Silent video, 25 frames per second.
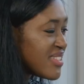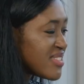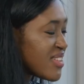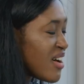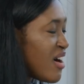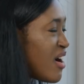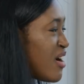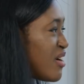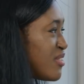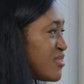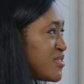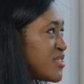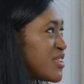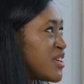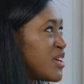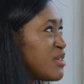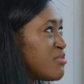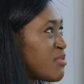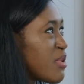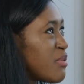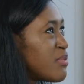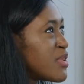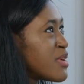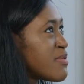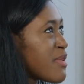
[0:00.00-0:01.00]
that's after
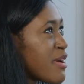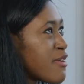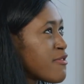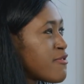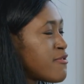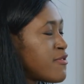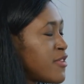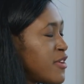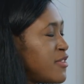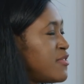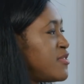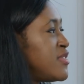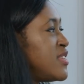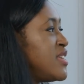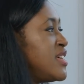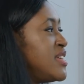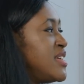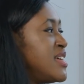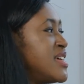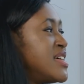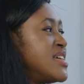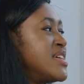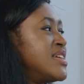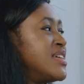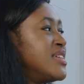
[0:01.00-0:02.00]
probably about 15
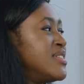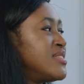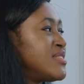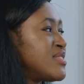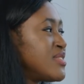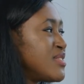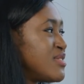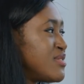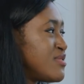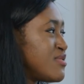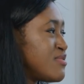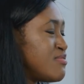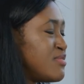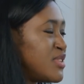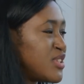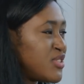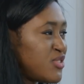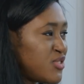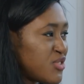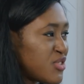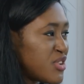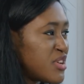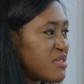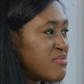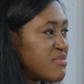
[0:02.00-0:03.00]
years of
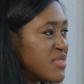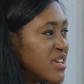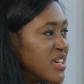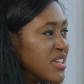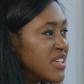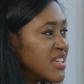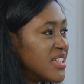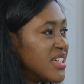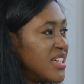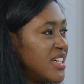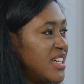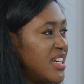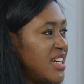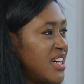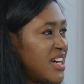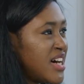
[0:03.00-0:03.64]
mistreatment.